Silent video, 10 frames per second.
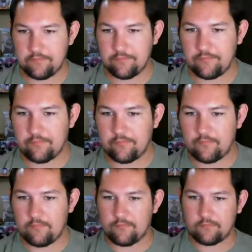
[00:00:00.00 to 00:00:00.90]

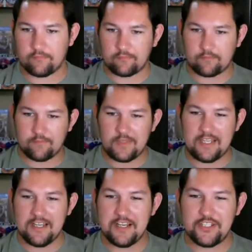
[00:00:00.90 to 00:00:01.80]

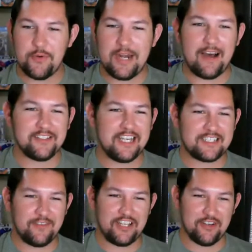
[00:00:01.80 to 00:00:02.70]
Do an
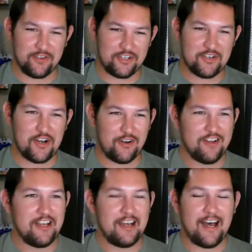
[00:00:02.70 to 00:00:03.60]
outtakes video. Good call.
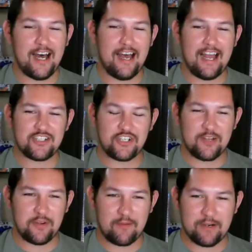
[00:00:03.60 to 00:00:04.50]
Uh, actually,
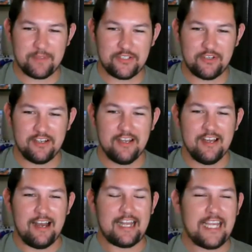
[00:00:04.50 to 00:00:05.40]
what I'm going to be doing,
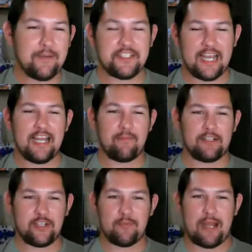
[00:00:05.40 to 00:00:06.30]
I keep saying I'm
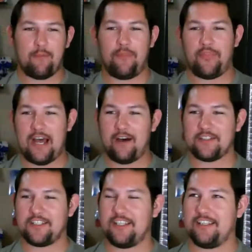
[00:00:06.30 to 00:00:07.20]
going to do my
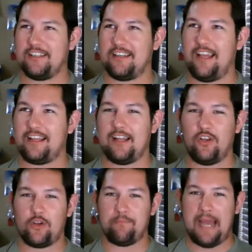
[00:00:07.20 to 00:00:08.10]
1,000, like a
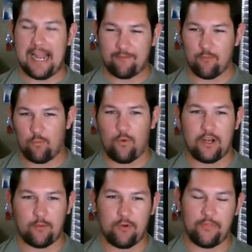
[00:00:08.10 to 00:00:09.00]
look back from
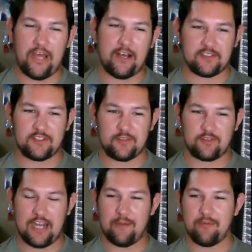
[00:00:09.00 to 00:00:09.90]
1 to 1,000
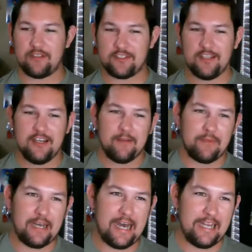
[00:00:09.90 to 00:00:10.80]
subscribers,
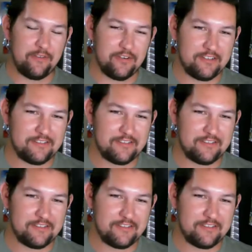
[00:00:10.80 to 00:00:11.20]
but I don't,